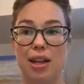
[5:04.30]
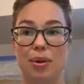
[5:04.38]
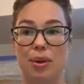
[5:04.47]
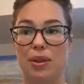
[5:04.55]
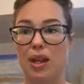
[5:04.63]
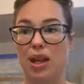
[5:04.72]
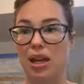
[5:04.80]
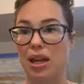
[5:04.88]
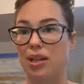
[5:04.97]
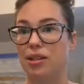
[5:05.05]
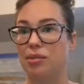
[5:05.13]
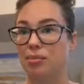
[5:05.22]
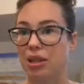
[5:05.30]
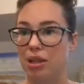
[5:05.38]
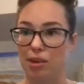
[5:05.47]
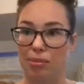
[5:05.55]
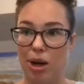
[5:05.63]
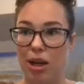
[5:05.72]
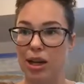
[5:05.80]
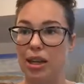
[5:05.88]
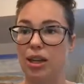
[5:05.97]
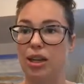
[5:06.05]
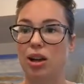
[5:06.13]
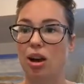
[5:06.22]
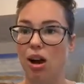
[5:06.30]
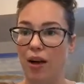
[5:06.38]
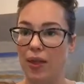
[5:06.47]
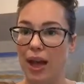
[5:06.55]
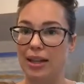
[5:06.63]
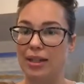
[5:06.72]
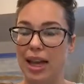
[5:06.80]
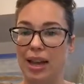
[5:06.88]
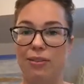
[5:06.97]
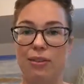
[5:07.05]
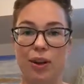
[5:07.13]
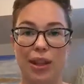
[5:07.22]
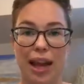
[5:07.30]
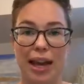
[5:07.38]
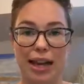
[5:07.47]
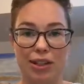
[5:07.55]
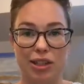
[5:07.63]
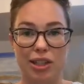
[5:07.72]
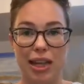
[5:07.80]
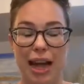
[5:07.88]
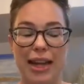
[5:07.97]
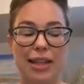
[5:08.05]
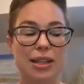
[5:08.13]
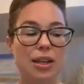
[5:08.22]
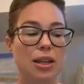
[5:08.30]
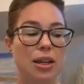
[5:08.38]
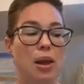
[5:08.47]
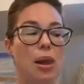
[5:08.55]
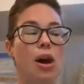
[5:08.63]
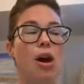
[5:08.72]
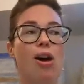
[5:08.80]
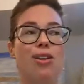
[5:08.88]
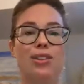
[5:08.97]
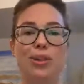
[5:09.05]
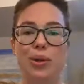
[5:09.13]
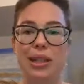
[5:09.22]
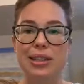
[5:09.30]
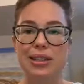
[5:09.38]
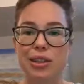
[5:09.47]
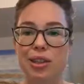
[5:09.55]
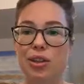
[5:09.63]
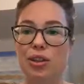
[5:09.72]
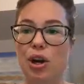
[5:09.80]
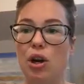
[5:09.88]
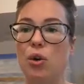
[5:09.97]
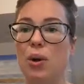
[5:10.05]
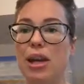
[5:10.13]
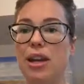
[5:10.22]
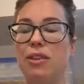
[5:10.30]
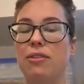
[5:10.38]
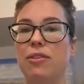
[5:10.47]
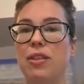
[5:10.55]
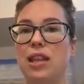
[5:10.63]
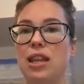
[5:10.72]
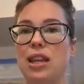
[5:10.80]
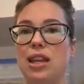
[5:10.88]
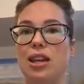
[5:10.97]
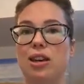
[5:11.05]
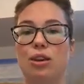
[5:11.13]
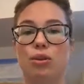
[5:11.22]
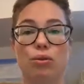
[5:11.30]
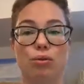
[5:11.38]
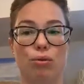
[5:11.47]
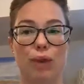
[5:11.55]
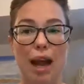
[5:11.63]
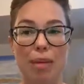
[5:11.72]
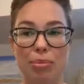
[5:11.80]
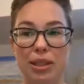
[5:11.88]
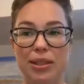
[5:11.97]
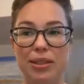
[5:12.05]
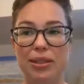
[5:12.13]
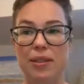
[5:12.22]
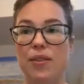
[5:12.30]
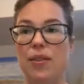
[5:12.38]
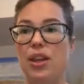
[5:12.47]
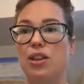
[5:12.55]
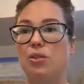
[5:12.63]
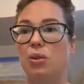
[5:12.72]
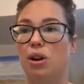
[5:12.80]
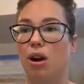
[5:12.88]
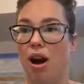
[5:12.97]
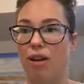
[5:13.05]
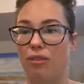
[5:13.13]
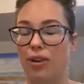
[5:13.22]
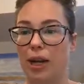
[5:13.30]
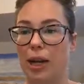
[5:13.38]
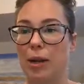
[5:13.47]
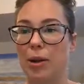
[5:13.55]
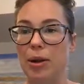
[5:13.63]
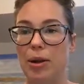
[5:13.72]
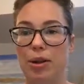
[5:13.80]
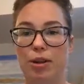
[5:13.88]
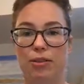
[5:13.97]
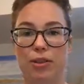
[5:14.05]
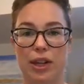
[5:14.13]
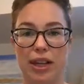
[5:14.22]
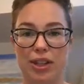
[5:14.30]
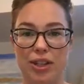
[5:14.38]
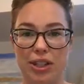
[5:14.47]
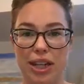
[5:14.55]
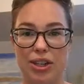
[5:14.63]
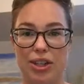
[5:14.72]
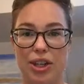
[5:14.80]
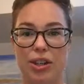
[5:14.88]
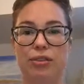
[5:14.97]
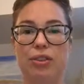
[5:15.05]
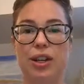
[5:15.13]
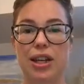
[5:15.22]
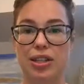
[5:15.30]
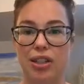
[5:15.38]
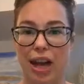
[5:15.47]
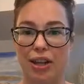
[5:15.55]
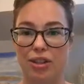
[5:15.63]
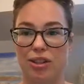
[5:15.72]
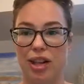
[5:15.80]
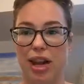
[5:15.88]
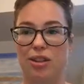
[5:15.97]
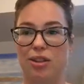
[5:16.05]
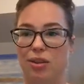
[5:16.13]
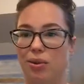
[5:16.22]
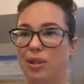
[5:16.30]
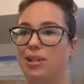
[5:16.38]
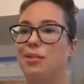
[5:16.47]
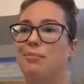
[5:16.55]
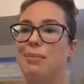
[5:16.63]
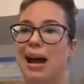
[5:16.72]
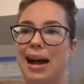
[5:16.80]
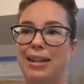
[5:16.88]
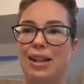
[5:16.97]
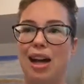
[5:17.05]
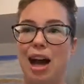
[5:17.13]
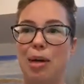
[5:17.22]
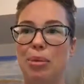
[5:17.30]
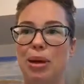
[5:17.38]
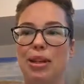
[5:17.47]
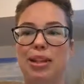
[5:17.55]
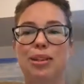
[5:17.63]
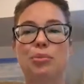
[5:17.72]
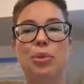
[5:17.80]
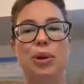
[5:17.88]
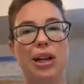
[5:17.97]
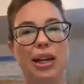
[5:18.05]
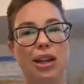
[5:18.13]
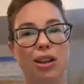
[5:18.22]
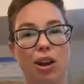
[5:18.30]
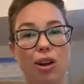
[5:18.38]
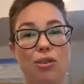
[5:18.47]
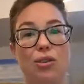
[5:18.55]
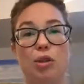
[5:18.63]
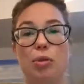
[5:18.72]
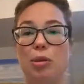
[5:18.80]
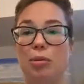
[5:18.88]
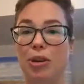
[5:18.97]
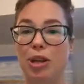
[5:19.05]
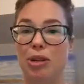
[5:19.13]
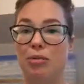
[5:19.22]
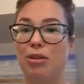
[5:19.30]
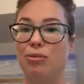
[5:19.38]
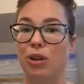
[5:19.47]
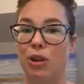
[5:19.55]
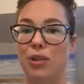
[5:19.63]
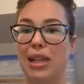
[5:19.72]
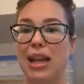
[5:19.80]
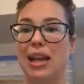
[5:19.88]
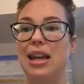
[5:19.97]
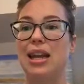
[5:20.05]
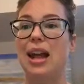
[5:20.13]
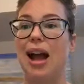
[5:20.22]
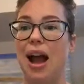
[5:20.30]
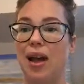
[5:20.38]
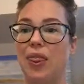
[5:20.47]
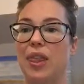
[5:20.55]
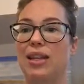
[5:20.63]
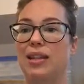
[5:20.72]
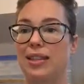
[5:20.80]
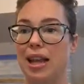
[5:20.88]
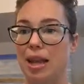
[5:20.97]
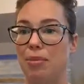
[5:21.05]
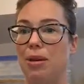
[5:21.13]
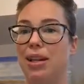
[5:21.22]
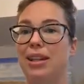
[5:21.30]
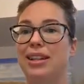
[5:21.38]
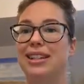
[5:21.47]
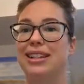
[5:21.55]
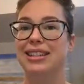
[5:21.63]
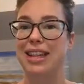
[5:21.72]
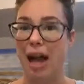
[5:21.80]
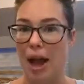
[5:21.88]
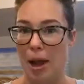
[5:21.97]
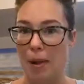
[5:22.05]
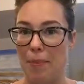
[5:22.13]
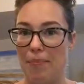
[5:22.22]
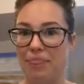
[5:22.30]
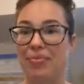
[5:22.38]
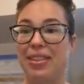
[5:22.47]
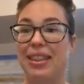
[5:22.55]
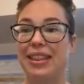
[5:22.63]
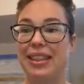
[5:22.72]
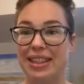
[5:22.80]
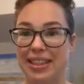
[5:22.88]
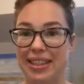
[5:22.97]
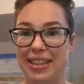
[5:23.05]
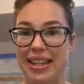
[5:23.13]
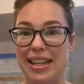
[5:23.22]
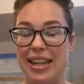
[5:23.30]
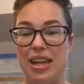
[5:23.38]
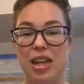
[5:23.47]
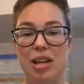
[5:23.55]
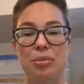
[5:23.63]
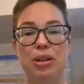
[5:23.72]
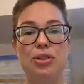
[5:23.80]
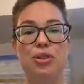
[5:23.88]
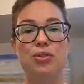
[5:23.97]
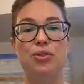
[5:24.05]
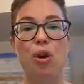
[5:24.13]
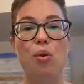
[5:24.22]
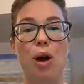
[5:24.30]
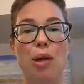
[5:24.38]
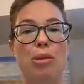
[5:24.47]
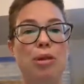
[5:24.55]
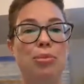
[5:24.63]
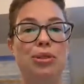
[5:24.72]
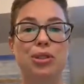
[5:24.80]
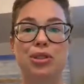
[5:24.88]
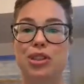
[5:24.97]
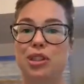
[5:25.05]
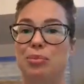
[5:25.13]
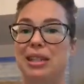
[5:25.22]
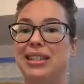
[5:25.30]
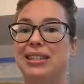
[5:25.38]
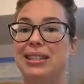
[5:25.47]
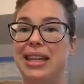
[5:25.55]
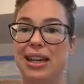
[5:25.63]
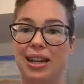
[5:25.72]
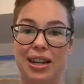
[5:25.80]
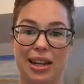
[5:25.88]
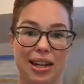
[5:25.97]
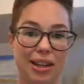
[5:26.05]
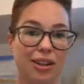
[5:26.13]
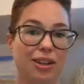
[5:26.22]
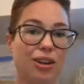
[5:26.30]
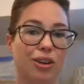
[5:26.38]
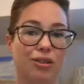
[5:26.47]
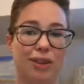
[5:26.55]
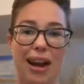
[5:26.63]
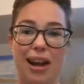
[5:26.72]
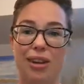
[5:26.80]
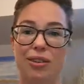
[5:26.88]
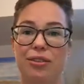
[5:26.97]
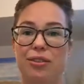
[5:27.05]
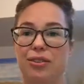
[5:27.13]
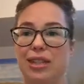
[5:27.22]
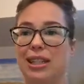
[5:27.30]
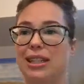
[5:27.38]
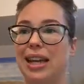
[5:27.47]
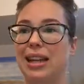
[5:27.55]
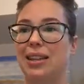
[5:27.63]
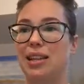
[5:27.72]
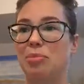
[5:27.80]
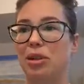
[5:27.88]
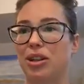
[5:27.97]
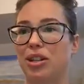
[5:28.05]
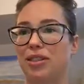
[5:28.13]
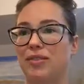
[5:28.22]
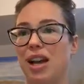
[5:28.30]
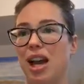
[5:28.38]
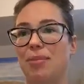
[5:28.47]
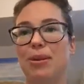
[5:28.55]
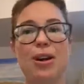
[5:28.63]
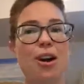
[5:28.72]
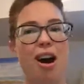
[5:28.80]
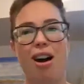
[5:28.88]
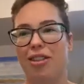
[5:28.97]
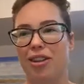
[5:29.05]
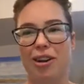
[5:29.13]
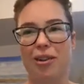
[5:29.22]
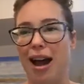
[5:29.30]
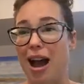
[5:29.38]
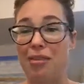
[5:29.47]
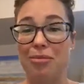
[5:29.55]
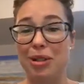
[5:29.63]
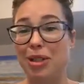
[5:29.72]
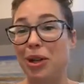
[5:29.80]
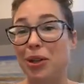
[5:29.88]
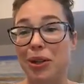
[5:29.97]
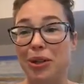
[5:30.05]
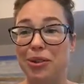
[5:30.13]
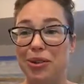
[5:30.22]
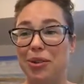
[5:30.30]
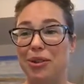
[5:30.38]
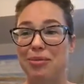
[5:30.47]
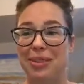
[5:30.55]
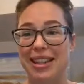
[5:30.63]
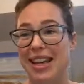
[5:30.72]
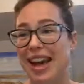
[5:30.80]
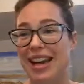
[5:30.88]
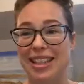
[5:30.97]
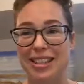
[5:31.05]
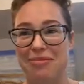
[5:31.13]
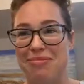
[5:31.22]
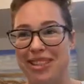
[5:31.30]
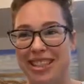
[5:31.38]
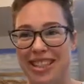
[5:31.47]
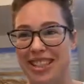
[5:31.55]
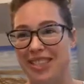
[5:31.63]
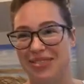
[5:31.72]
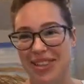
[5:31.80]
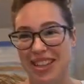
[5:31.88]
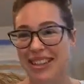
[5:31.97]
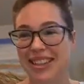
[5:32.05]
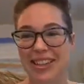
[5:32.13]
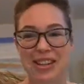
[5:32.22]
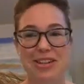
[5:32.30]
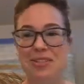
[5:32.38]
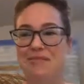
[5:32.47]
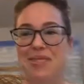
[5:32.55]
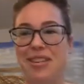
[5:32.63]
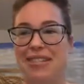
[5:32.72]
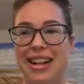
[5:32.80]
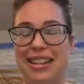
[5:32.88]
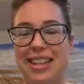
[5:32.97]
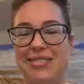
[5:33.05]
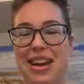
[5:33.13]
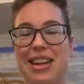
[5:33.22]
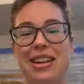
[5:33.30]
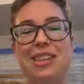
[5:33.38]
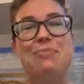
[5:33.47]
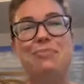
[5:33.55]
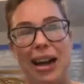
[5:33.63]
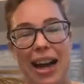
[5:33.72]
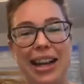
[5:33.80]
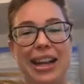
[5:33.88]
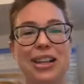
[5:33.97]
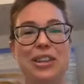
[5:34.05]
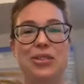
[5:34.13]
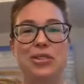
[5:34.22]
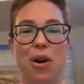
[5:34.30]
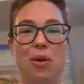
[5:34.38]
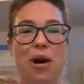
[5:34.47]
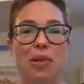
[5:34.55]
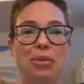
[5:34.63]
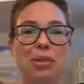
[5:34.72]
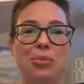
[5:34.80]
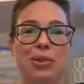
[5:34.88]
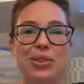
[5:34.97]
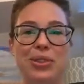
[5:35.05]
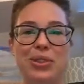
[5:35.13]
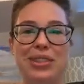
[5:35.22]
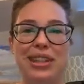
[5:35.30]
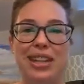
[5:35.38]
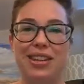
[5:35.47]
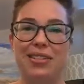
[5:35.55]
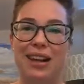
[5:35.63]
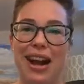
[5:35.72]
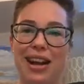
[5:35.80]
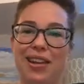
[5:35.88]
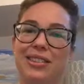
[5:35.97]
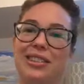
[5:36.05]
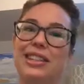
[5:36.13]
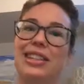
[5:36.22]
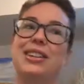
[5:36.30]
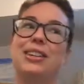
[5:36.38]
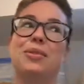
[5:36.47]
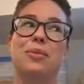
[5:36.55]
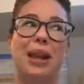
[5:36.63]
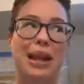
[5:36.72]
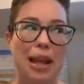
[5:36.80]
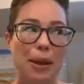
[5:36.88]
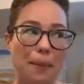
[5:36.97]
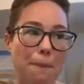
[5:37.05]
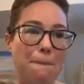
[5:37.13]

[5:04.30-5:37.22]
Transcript: what they need to meet their body on that day for that exercise. Also consider though if the reps that you're offering for each station, for each exercise are going to match up pretty close, so people are going to be rotating at the same time. This is key because you don't want people to just be standing around for really lengthy periods of time, although I would be totally cool with that as a participant. The more rest, the better. But you don't want people to stand around waiting